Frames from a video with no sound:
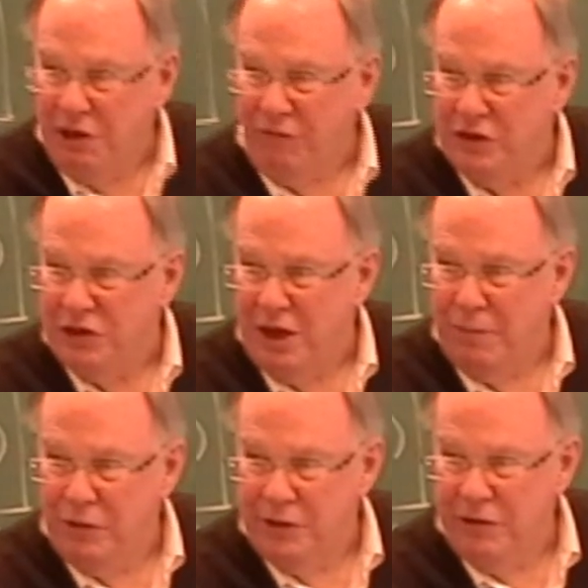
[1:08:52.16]
it's a
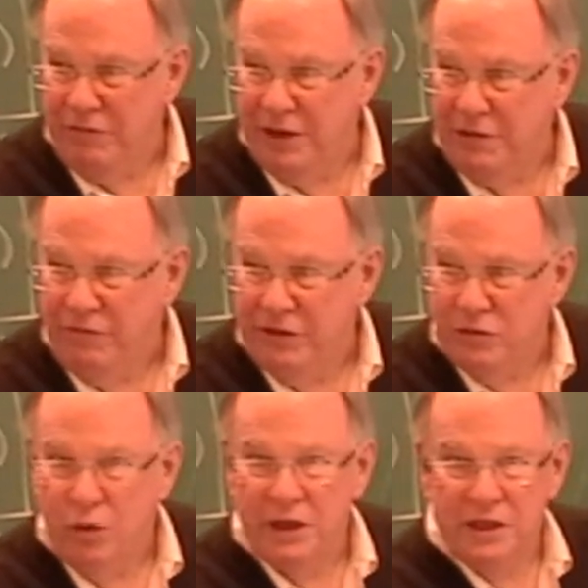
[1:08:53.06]
differential operator on vector
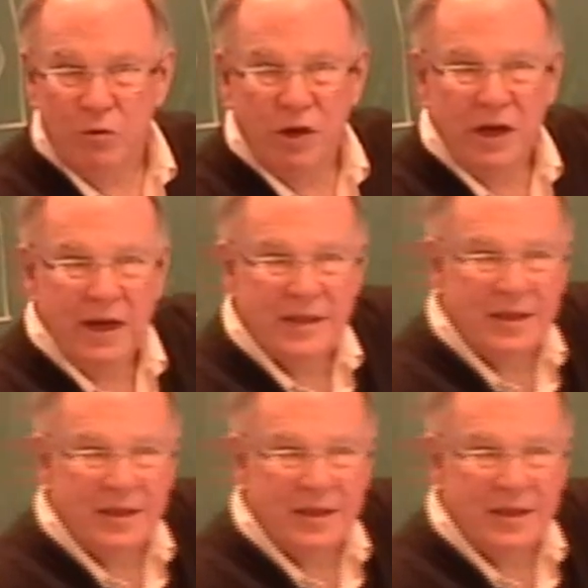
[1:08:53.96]
fields. What is it? What did